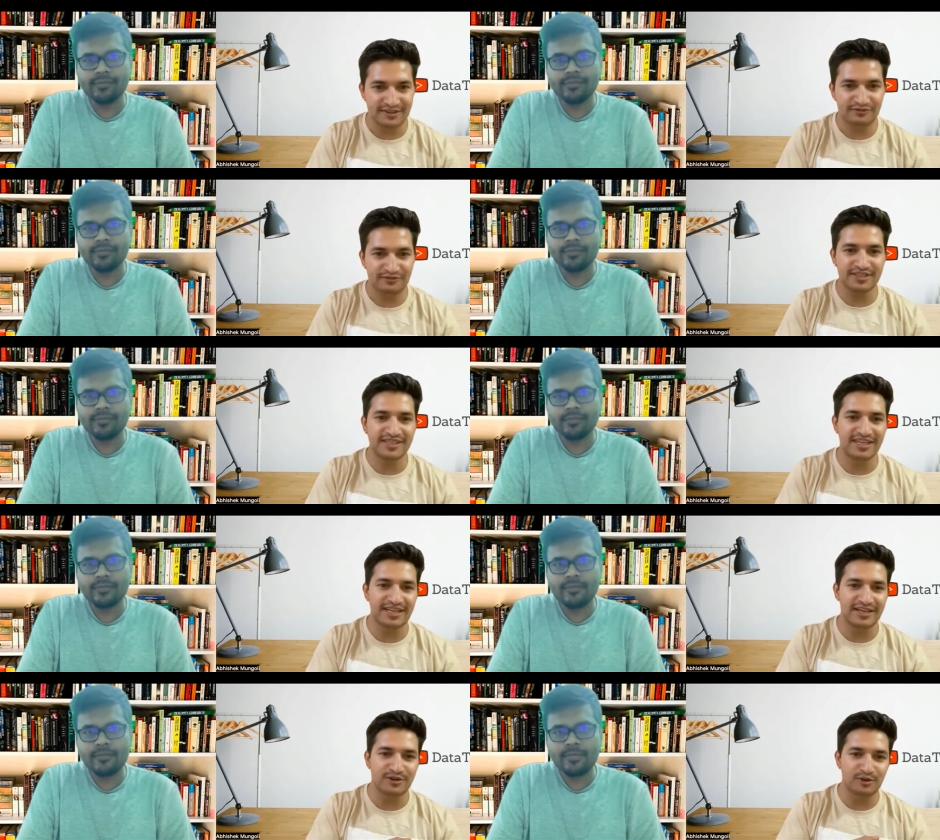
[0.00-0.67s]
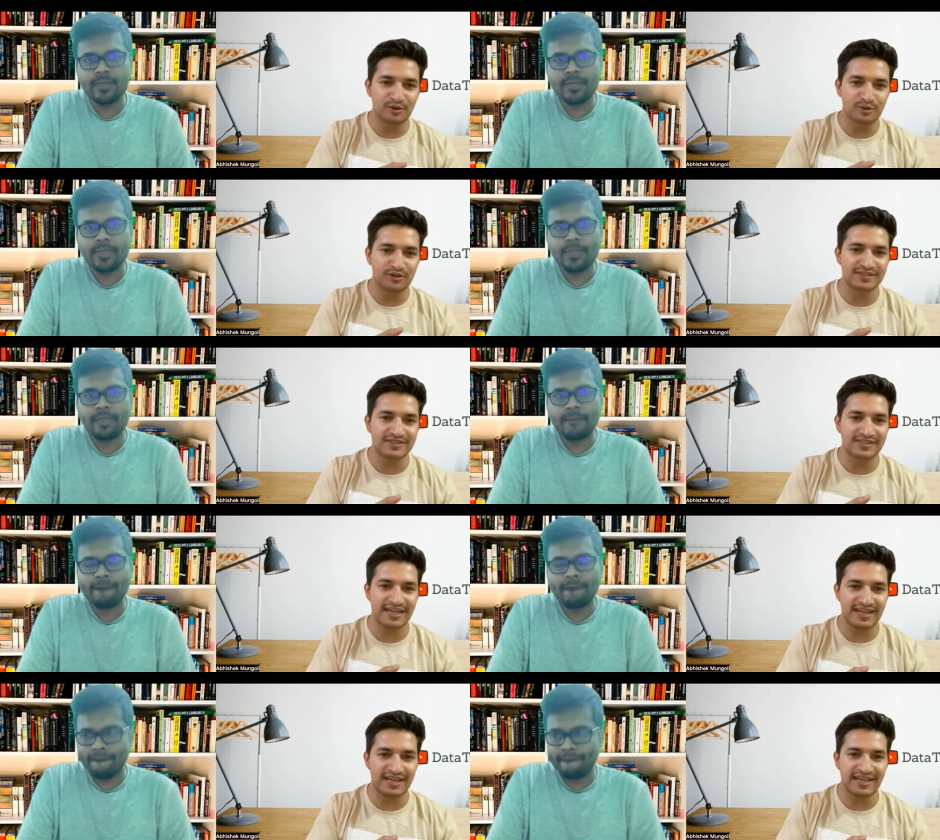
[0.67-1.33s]
Speaker 1: which
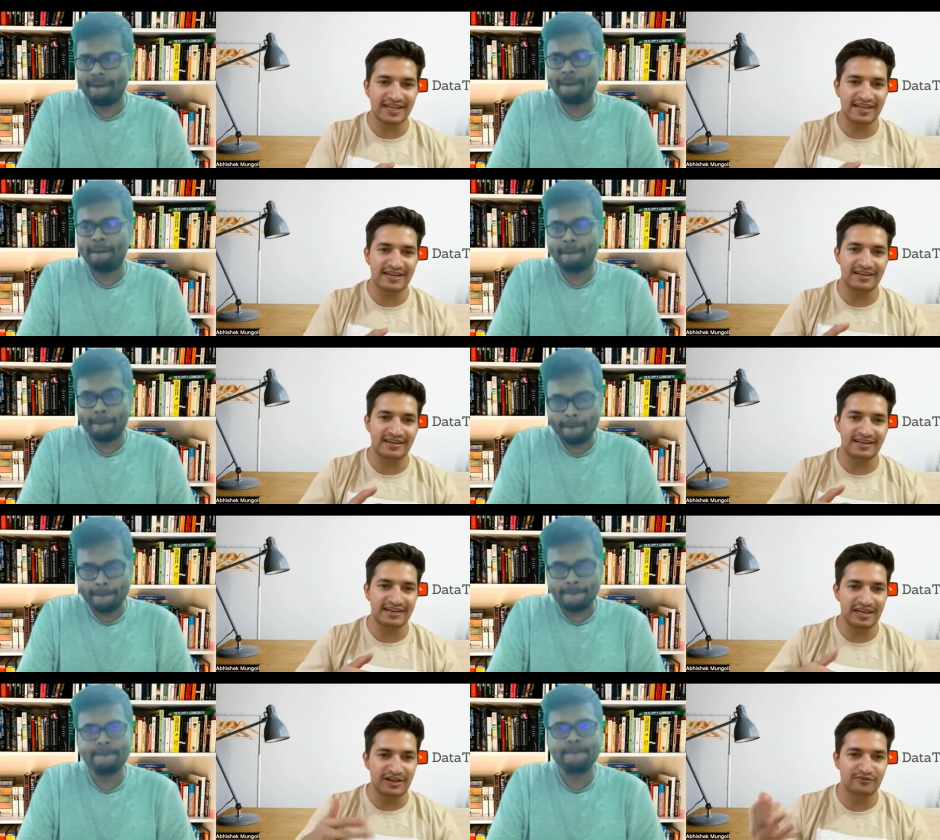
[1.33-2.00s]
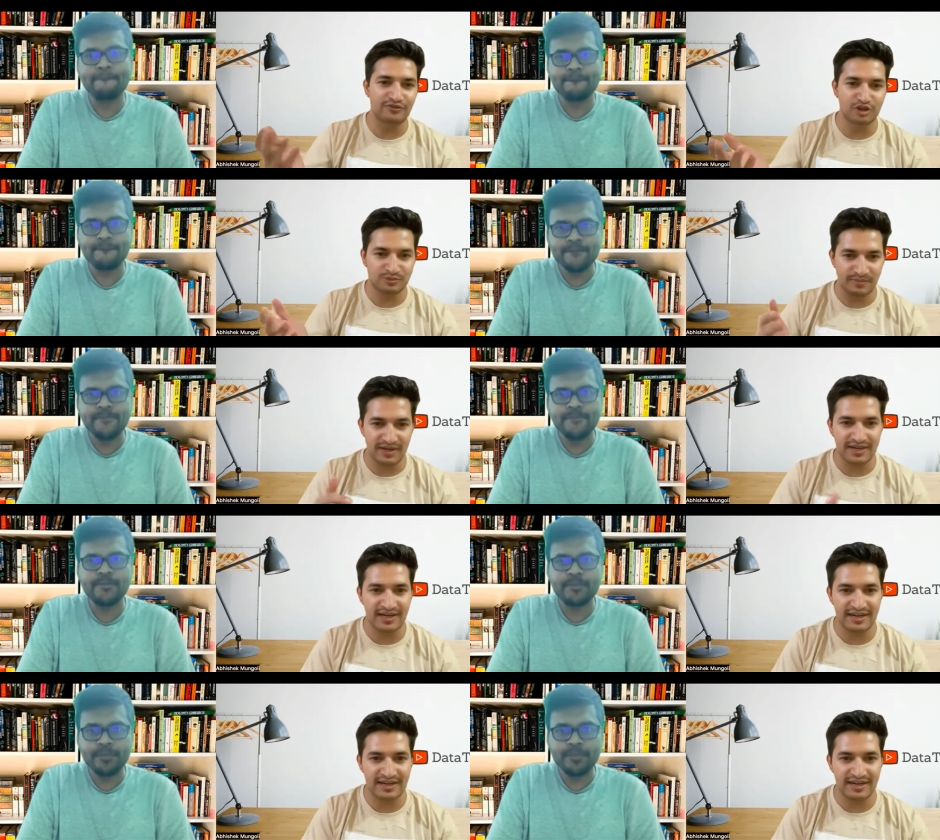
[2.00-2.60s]
includes uh, reinforcement hmm.